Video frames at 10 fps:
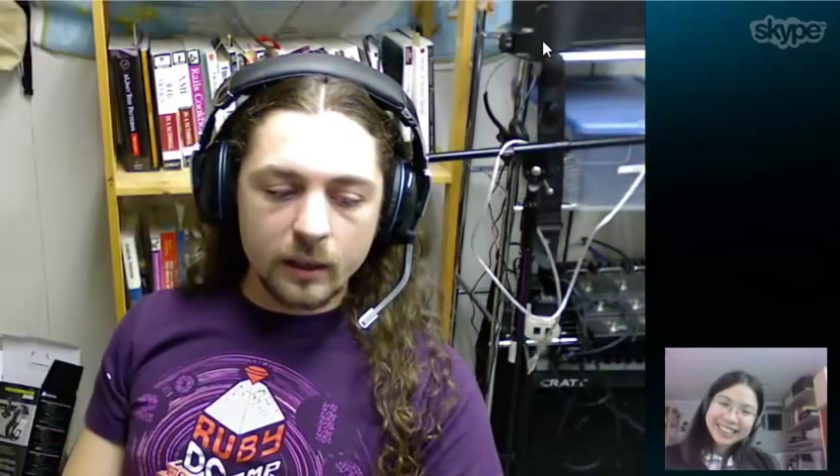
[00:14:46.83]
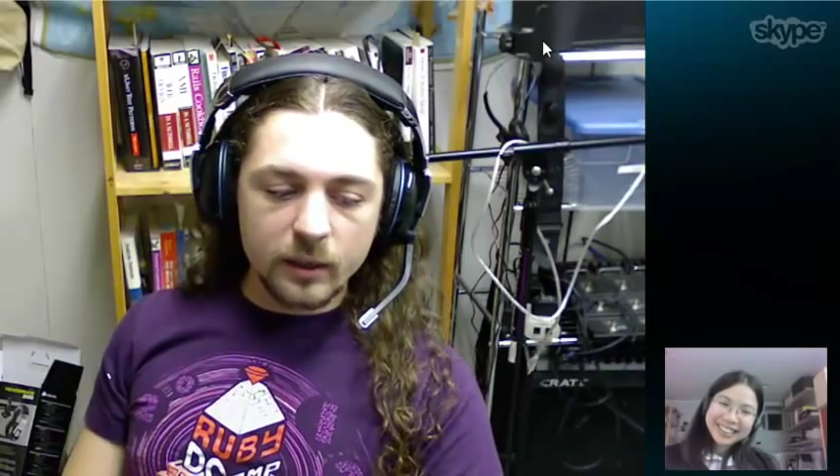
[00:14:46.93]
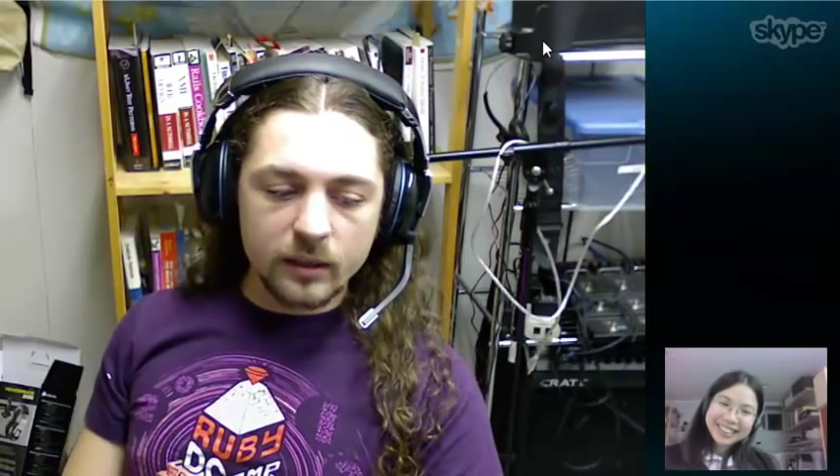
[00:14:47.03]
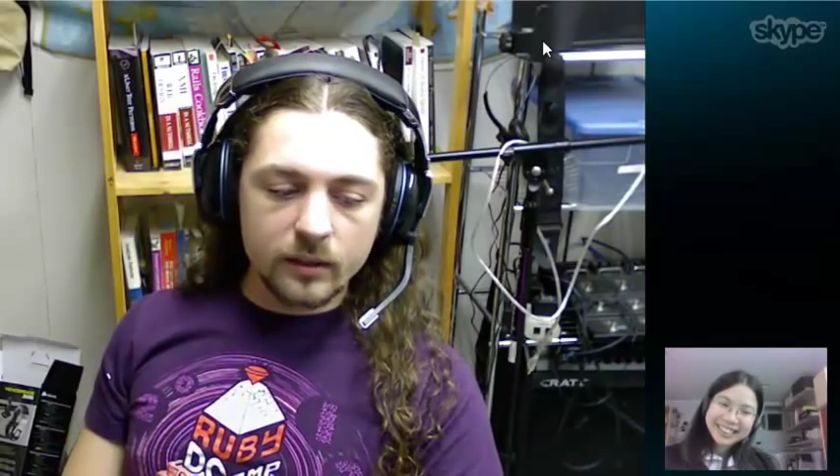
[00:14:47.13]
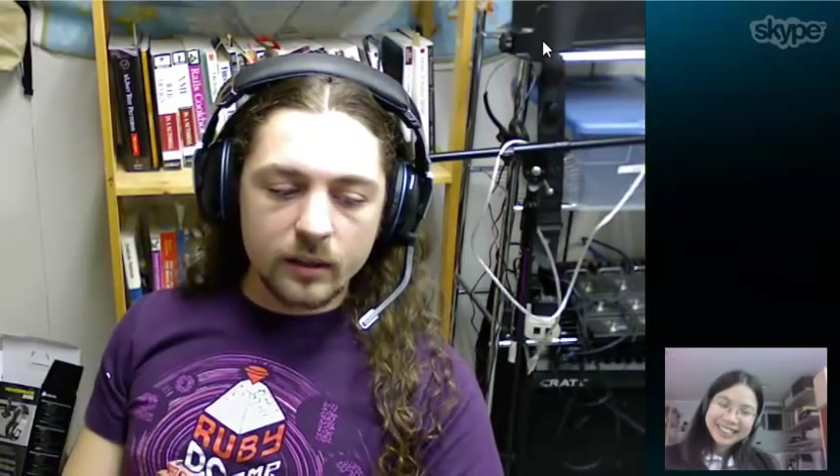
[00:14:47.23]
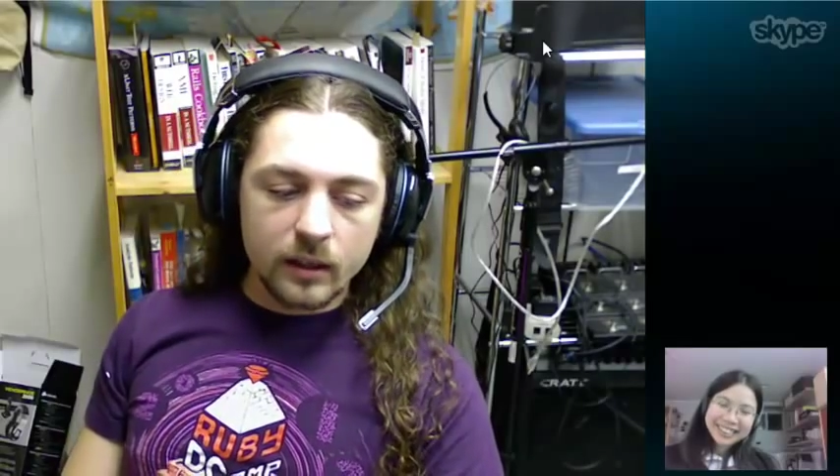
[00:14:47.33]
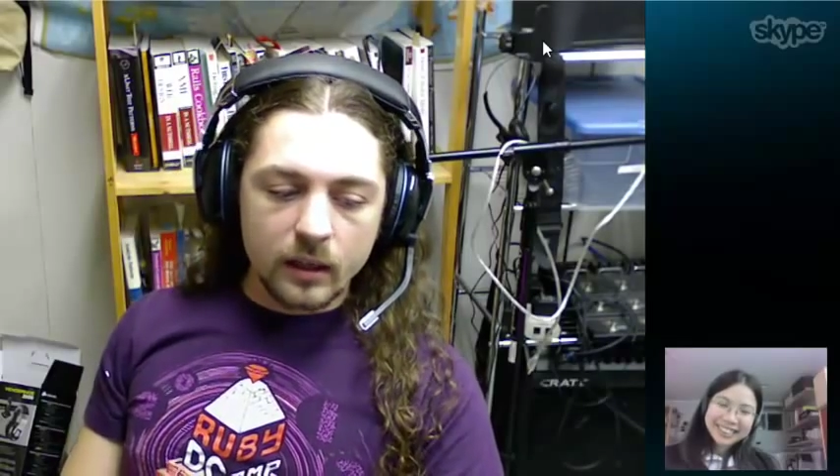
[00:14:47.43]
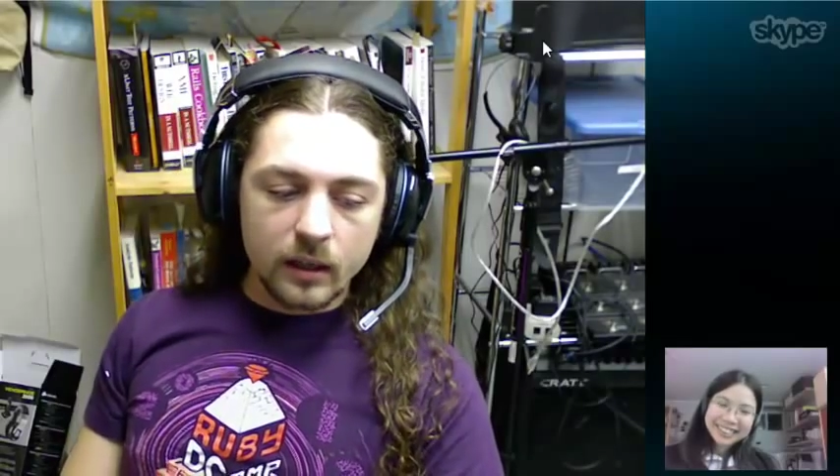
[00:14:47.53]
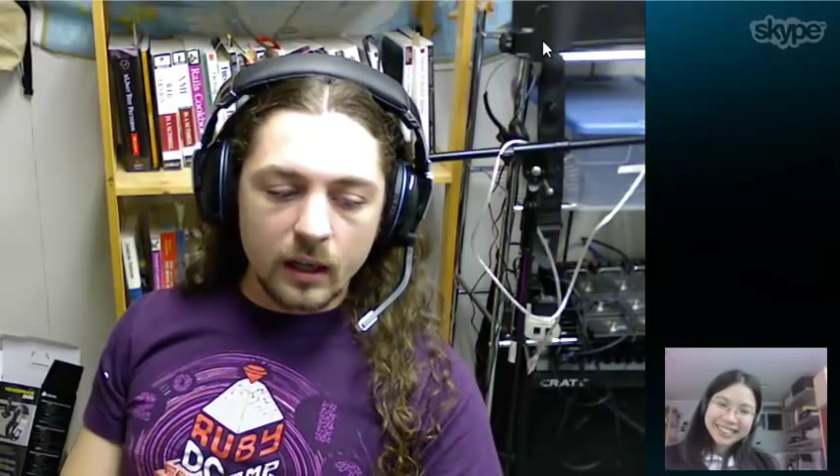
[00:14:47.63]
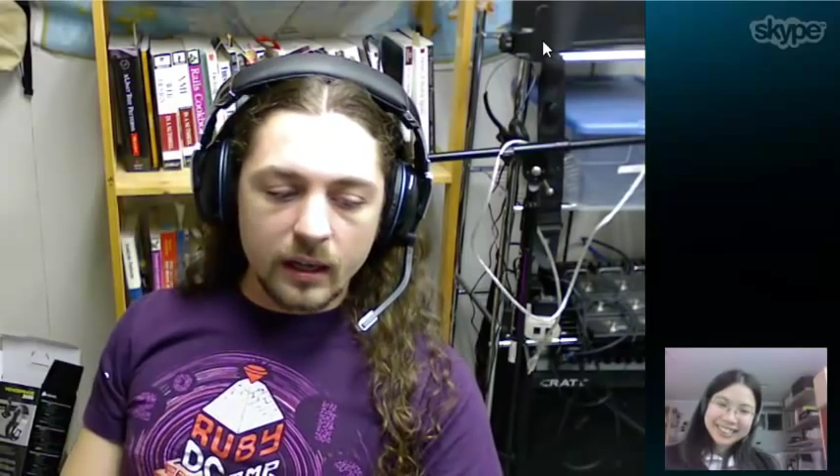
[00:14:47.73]
I mean,
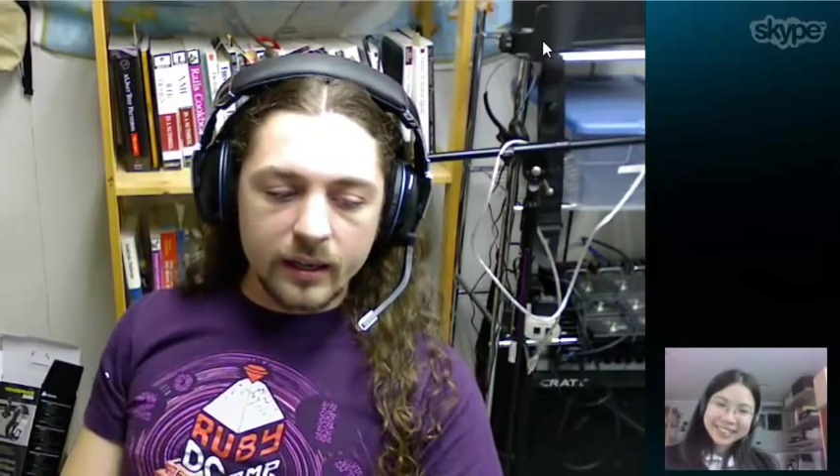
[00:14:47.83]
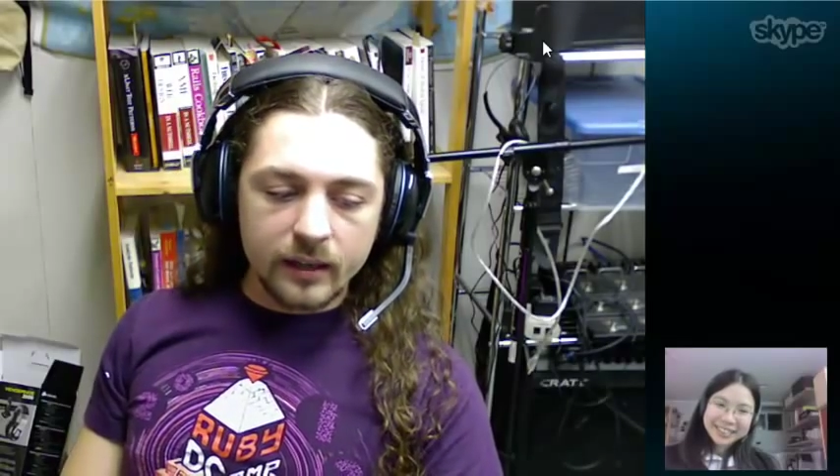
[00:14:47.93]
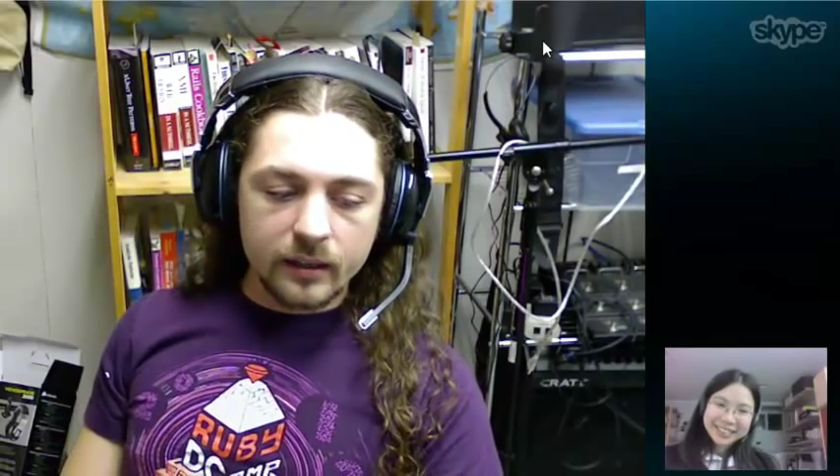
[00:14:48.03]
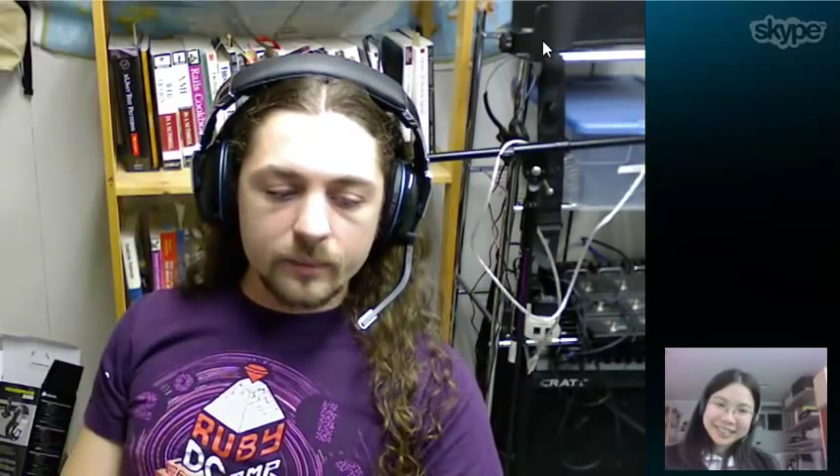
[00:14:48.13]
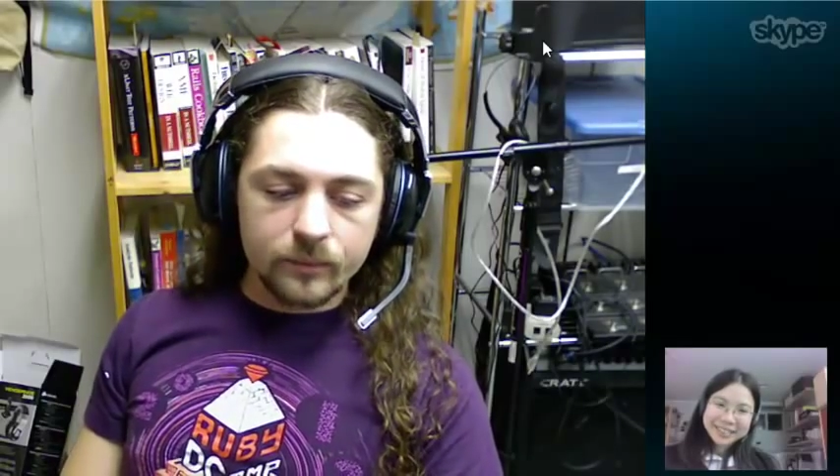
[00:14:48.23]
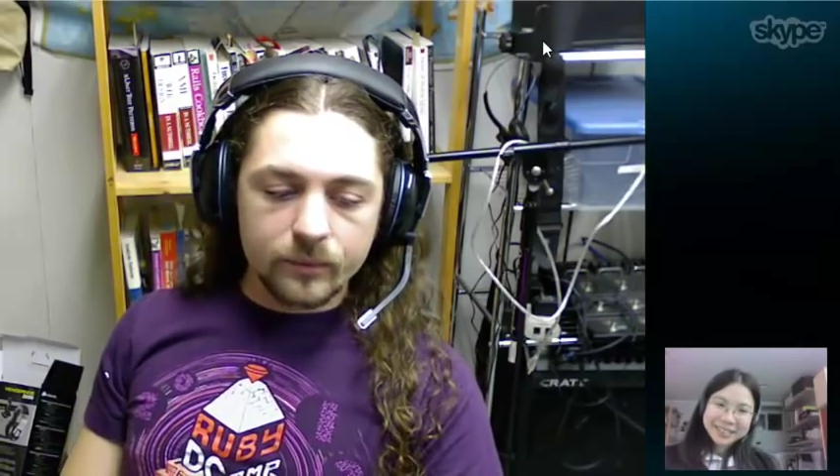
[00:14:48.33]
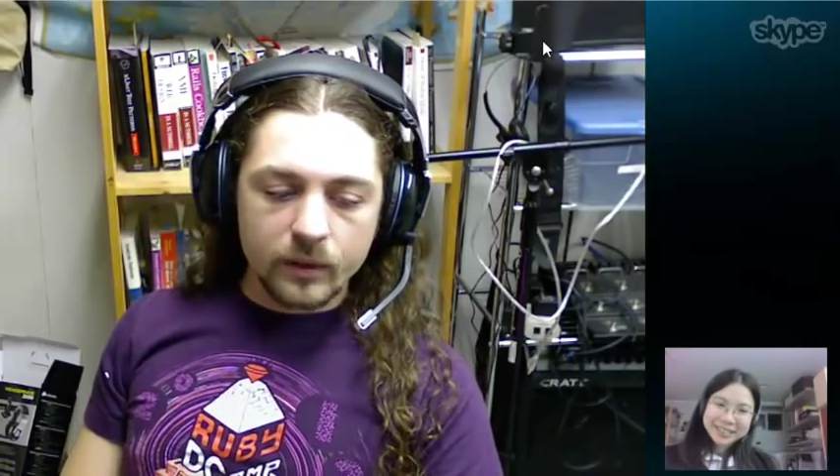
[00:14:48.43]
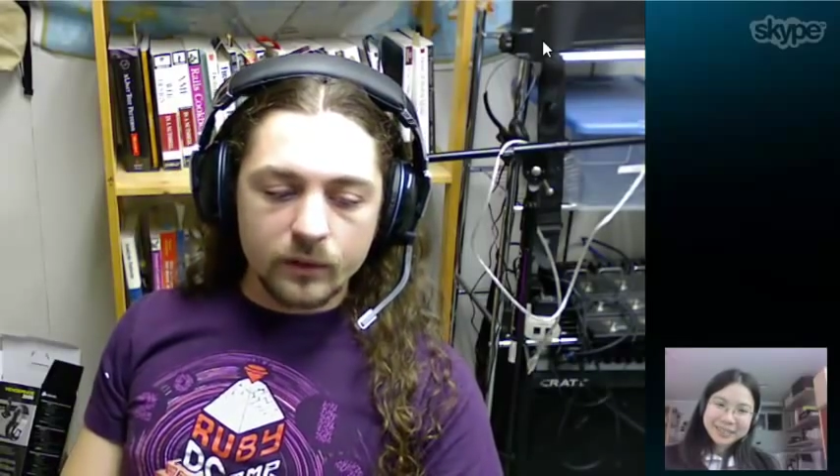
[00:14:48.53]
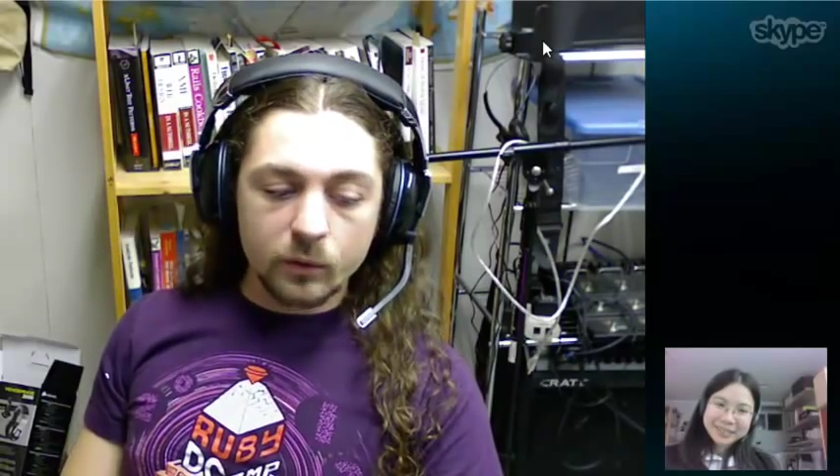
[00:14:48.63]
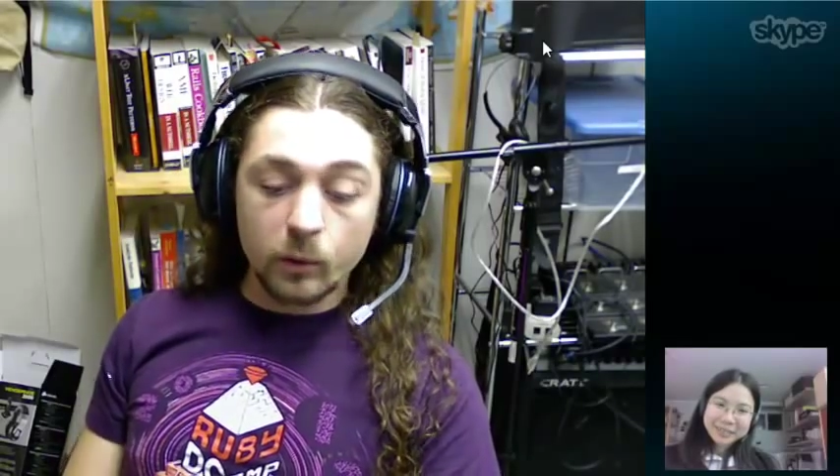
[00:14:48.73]
I
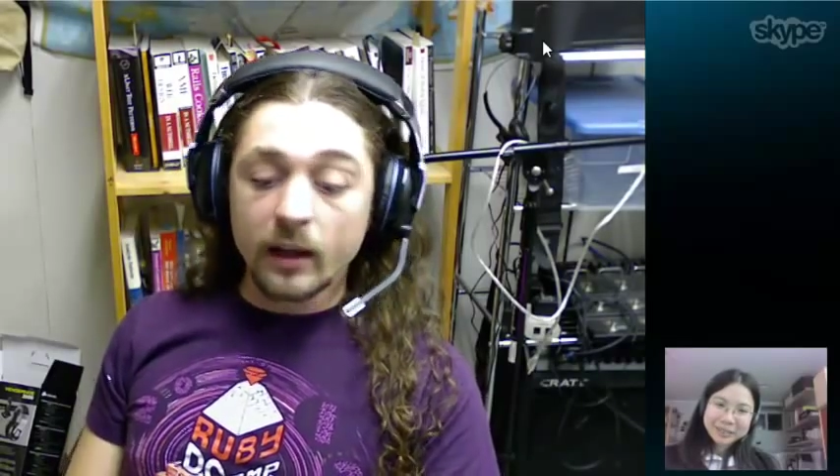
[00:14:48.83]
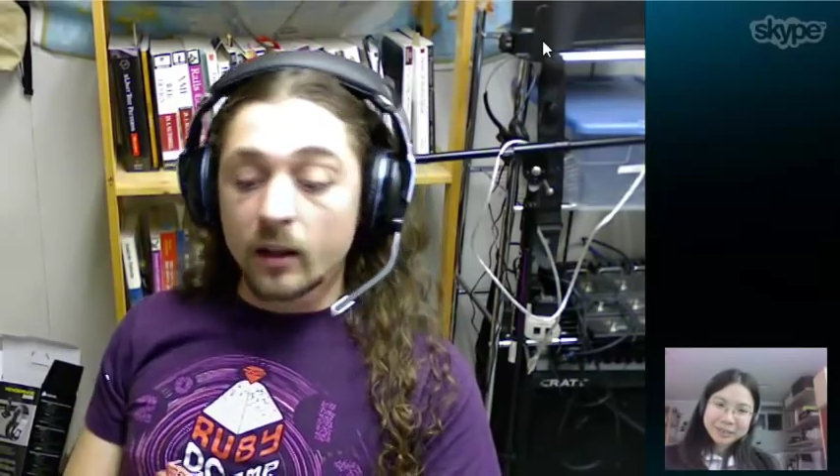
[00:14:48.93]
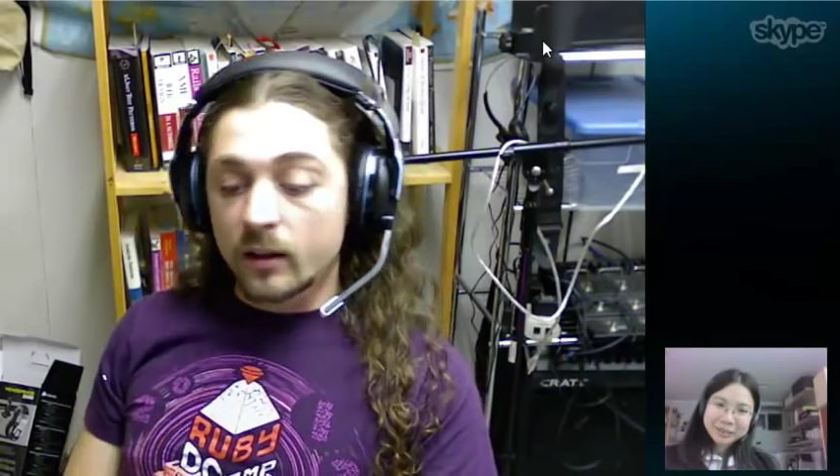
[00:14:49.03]
so well.